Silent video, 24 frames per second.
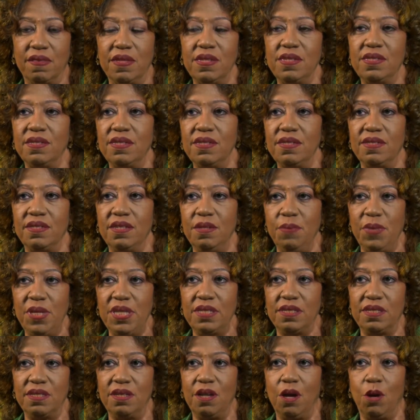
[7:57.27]
This system
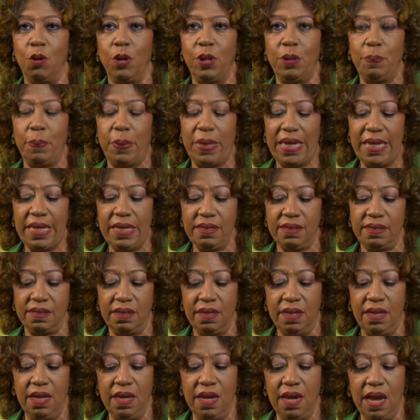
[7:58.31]
is now in place,
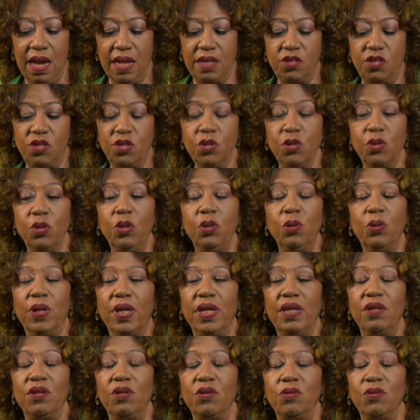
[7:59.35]
and so you can